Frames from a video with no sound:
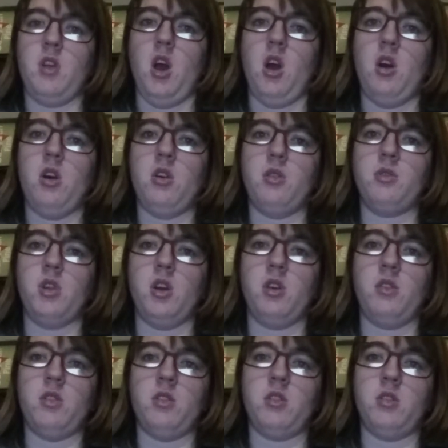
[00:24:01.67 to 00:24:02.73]
Oh
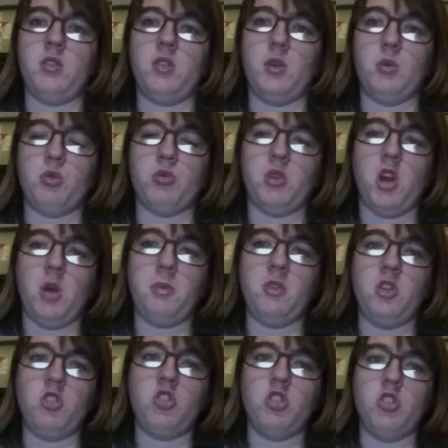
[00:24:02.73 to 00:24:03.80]
no, it was reopened
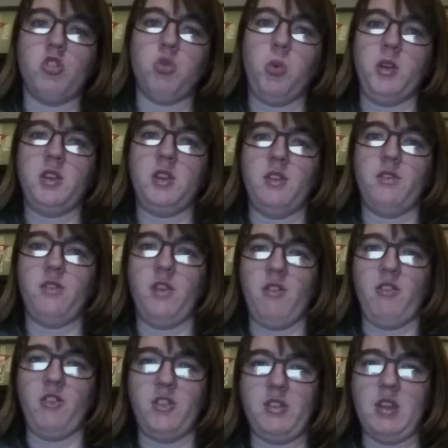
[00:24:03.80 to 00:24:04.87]
in June of
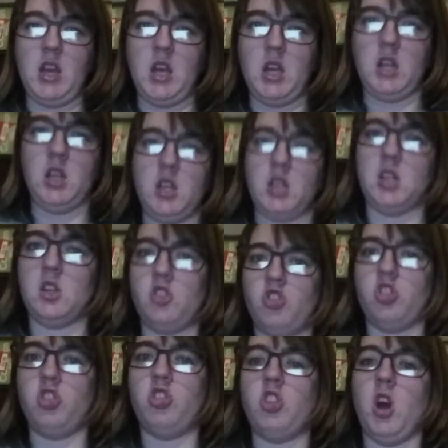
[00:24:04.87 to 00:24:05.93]
2015.
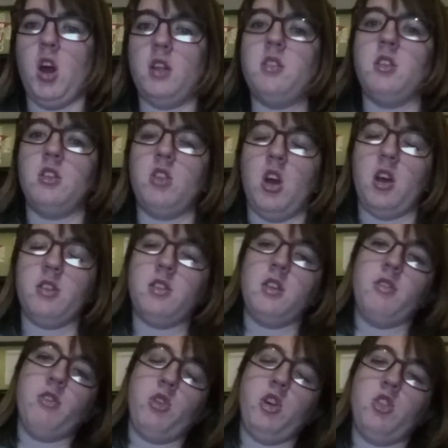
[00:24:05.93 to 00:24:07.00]
She started
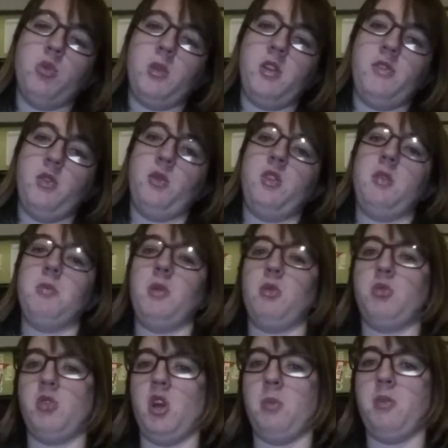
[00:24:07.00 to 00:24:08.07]
asking for it in 2014, but it
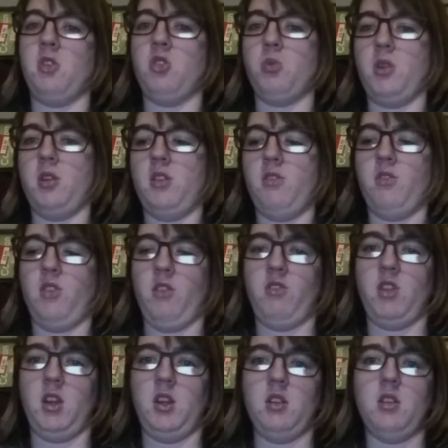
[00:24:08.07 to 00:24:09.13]
was reopened in
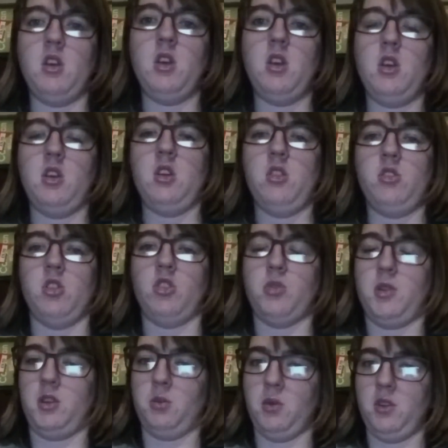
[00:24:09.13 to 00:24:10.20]
2015, so
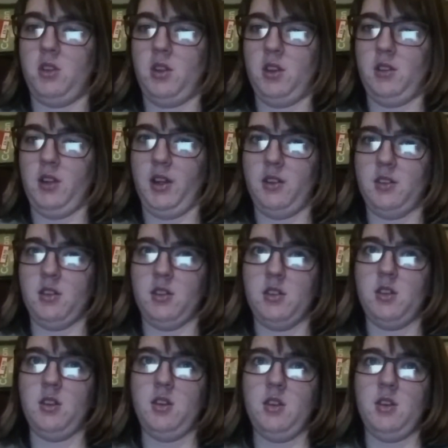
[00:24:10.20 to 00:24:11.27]
21 years later.
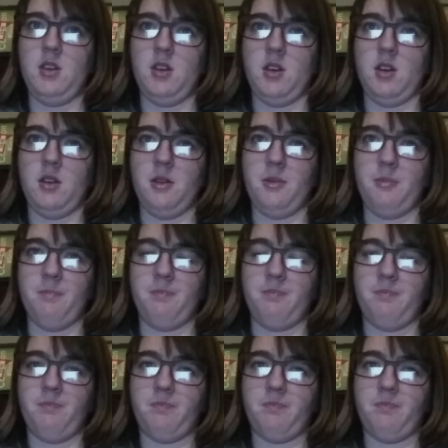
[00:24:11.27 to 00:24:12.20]
So